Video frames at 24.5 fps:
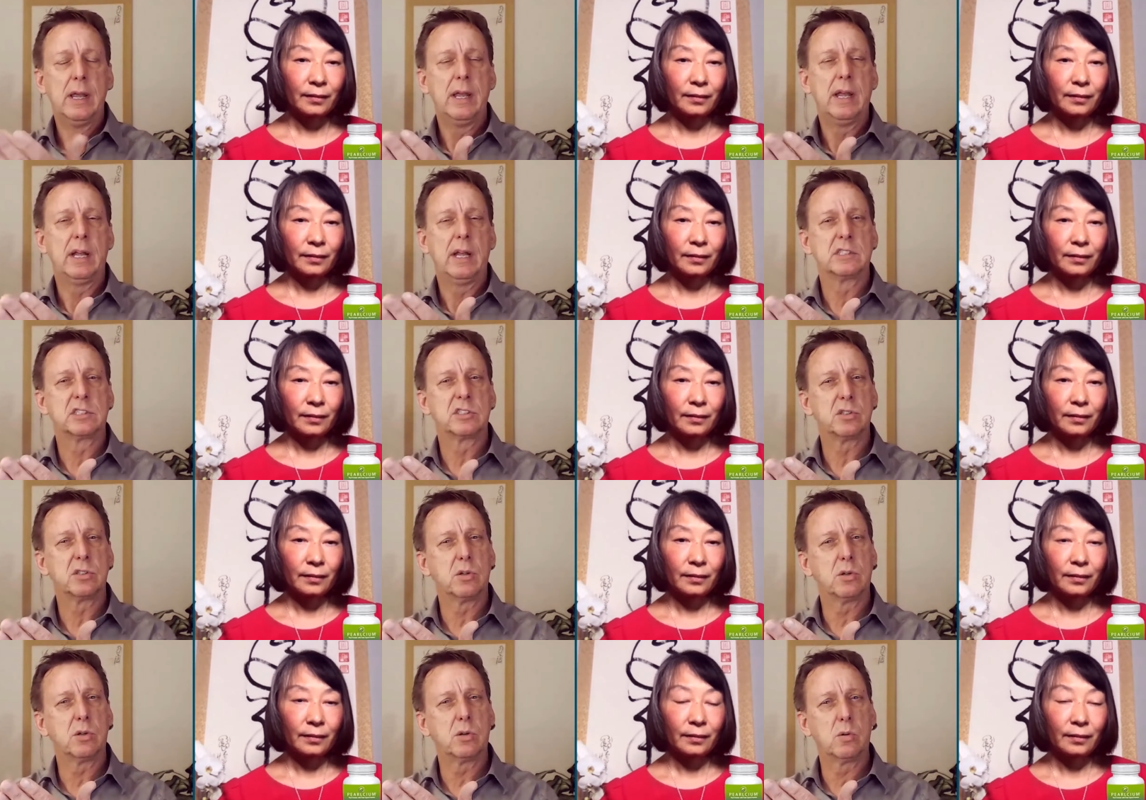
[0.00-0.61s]
Speaker 1: And
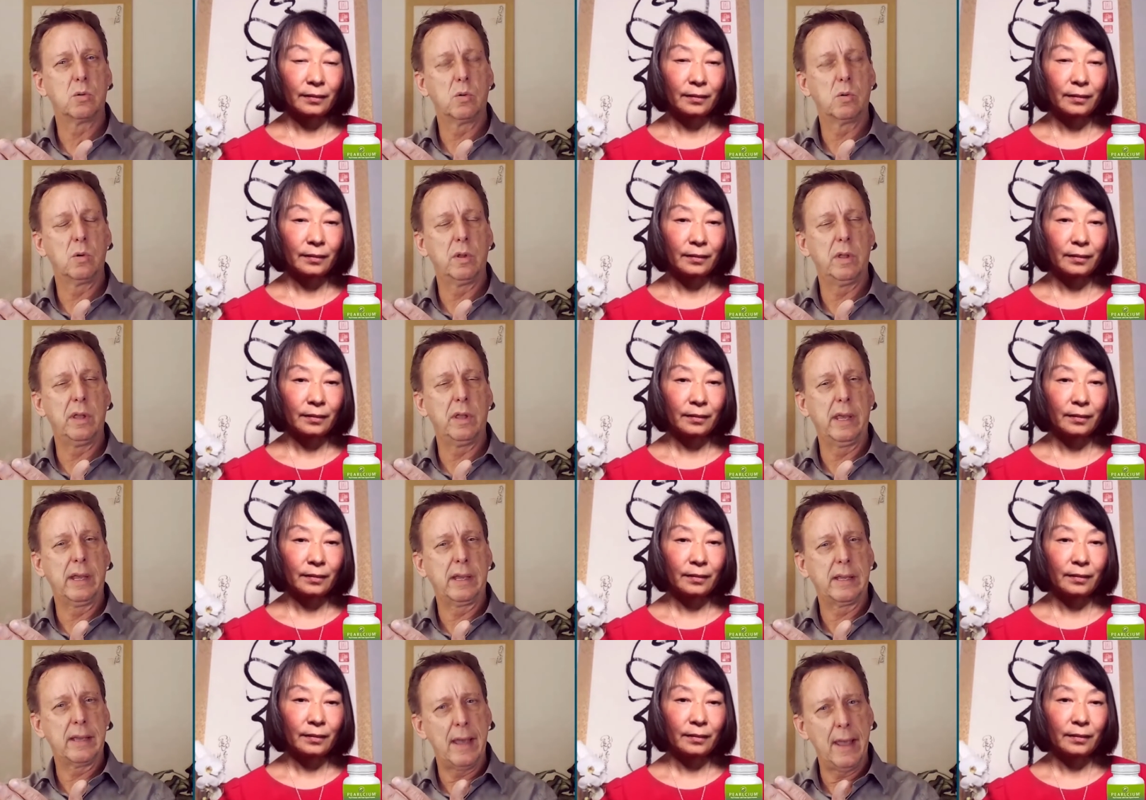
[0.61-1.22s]
so
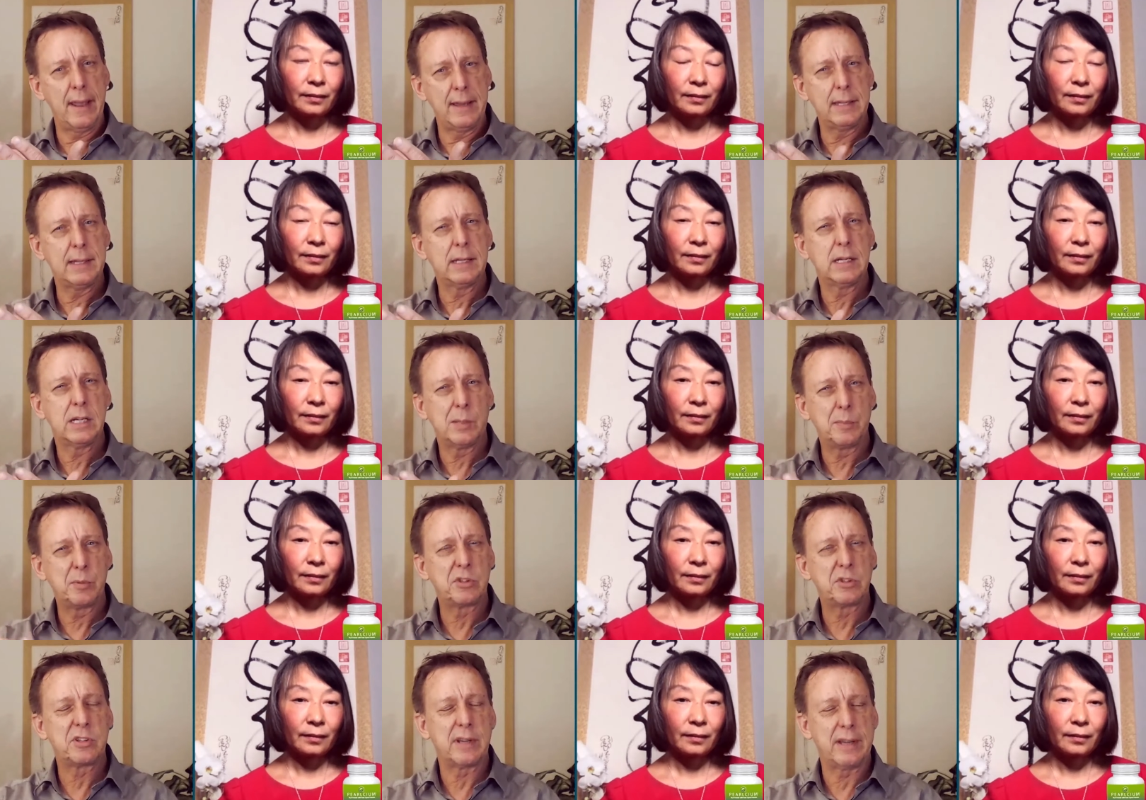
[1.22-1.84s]
it kind of
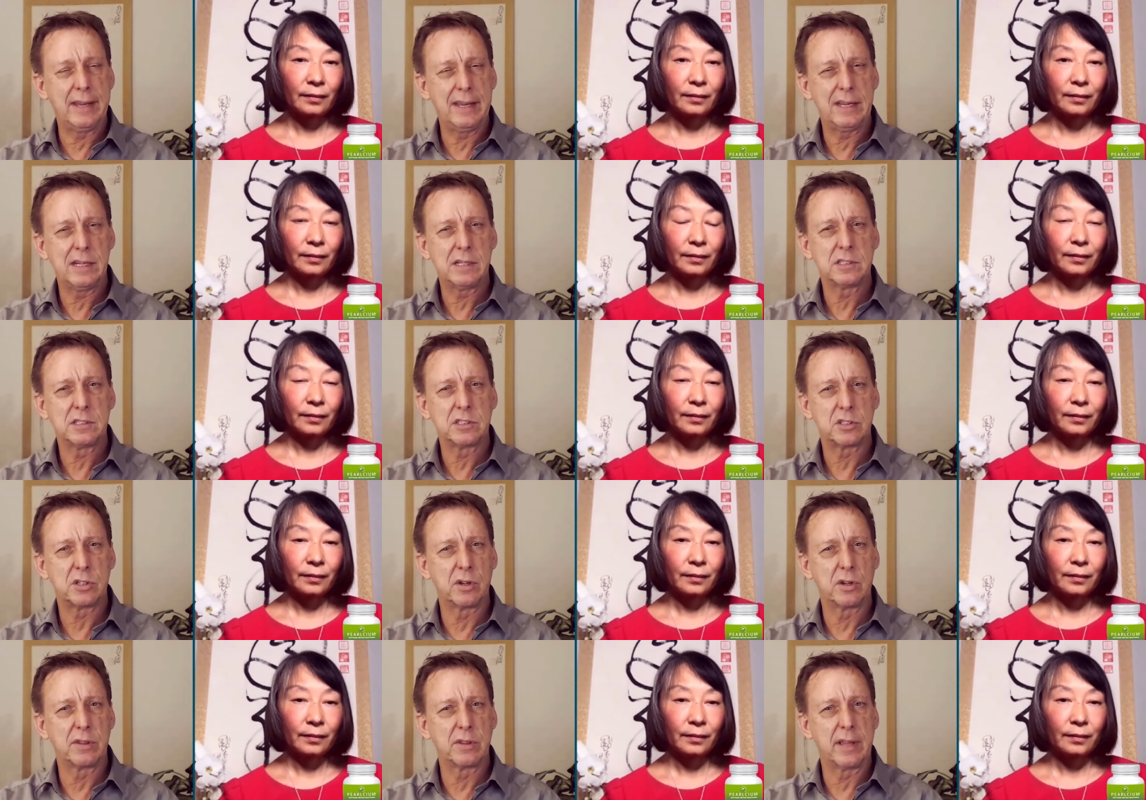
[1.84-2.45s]
helps to
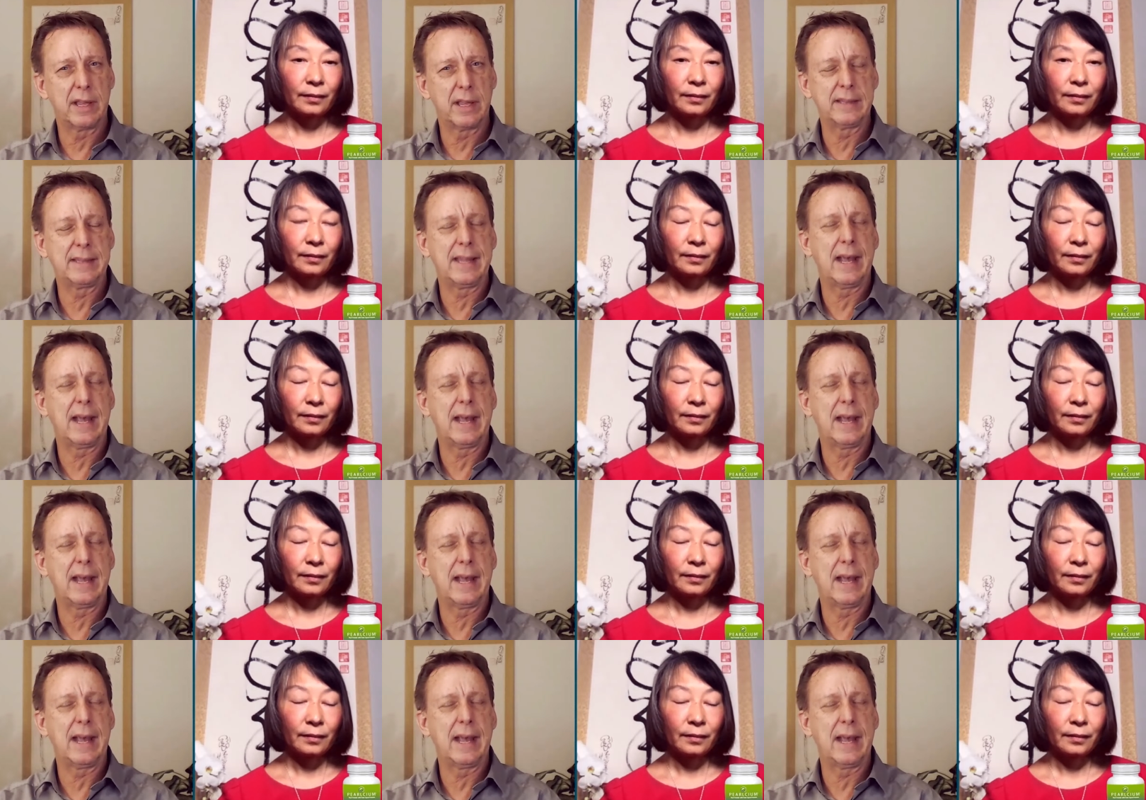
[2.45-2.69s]
answer that.